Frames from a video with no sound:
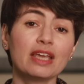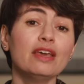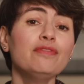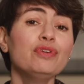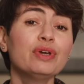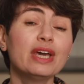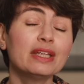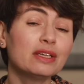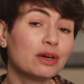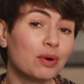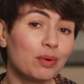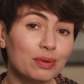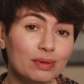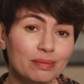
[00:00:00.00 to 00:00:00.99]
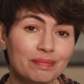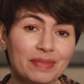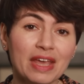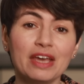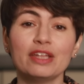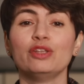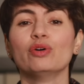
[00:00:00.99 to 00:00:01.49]
If you get a hole,
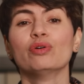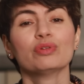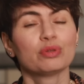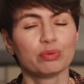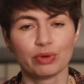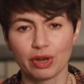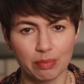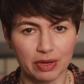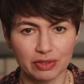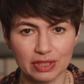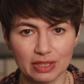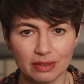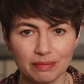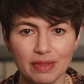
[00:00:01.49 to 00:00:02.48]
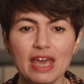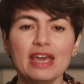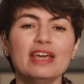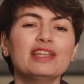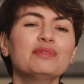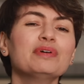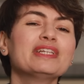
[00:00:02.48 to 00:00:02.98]
don't worry about it.
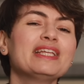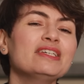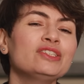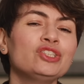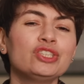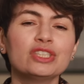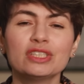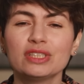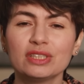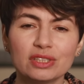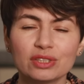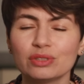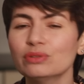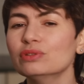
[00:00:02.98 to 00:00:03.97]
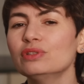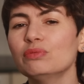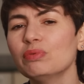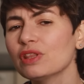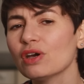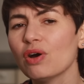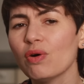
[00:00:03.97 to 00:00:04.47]
It will taste just as good
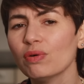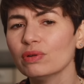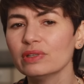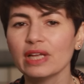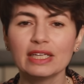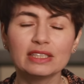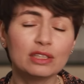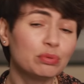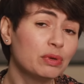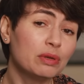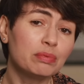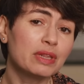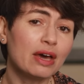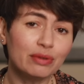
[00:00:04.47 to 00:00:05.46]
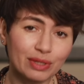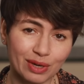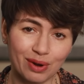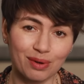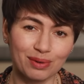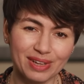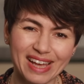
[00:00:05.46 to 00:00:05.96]
with a hole as it will without a hole.